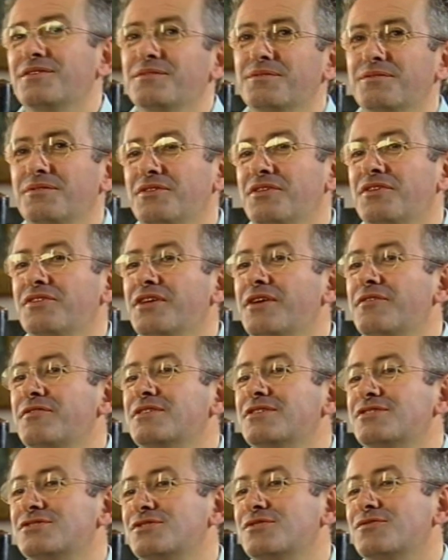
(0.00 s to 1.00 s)
though, the
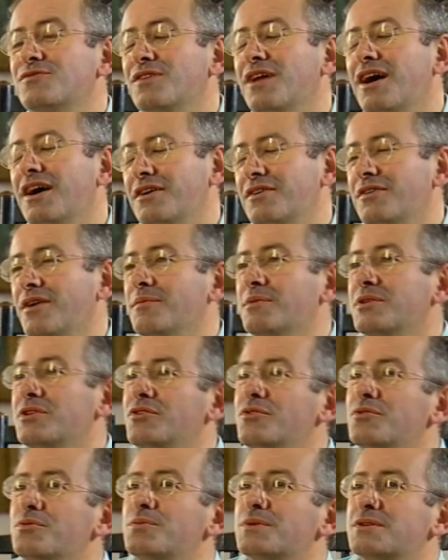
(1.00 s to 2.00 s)
definition of luck. I
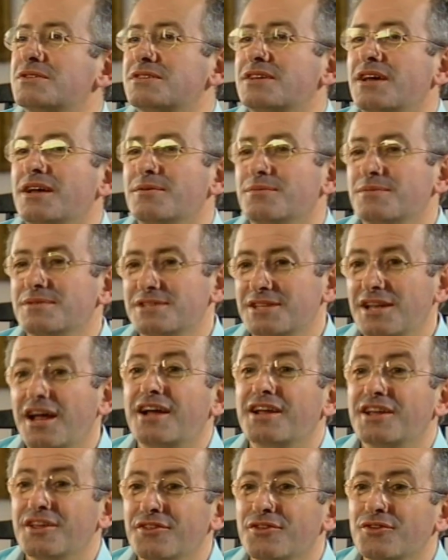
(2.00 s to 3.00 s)
mean, you would say it was
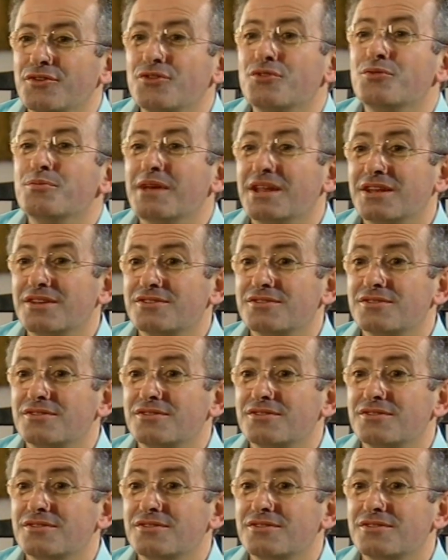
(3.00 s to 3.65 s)
lucky that you met